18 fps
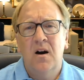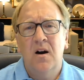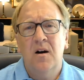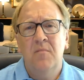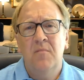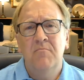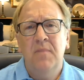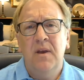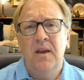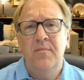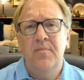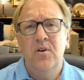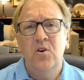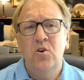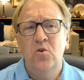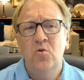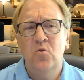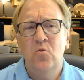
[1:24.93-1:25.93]
Maybe
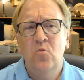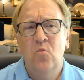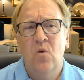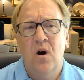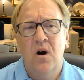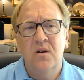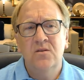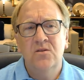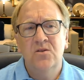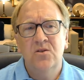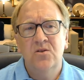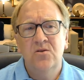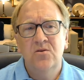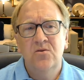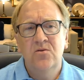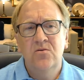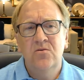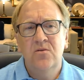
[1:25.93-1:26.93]
you want
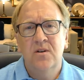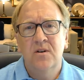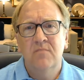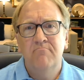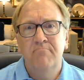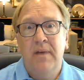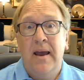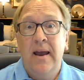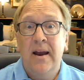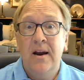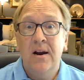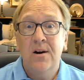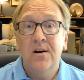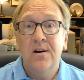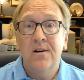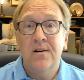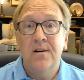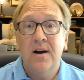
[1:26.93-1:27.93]
to
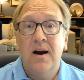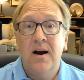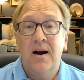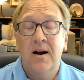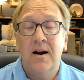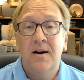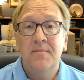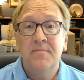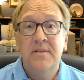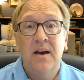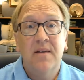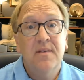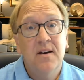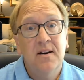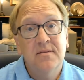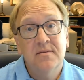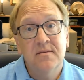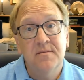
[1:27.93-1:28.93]
compare death
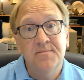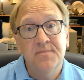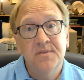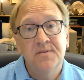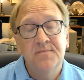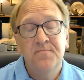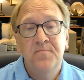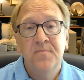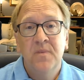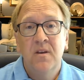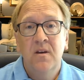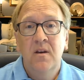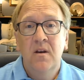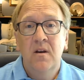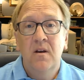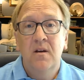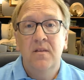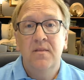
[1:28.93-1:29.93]
customs.
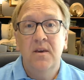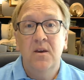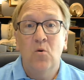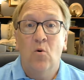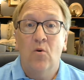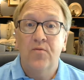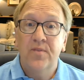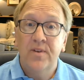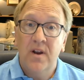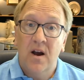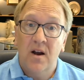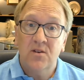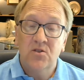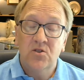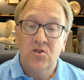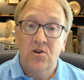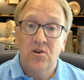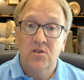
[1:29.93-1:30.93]
The Orthodox
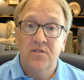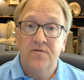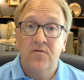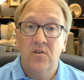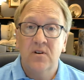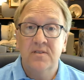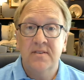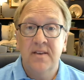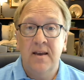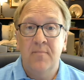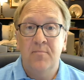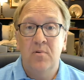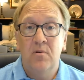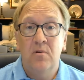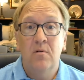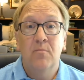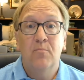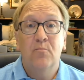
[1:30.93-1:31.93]
Church, for
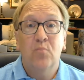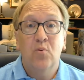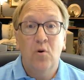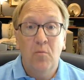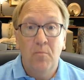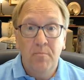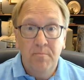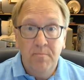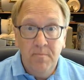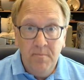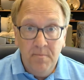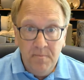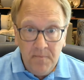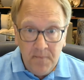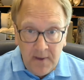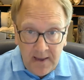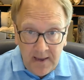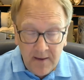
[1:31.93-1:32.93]
example,
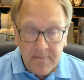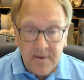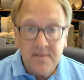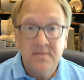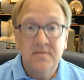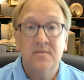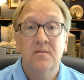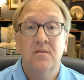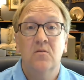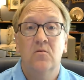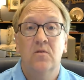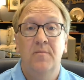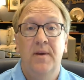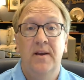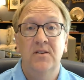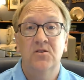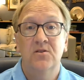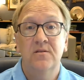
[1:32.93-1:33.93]
prohibits
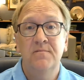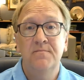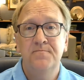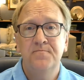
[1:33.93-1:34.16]
cremation,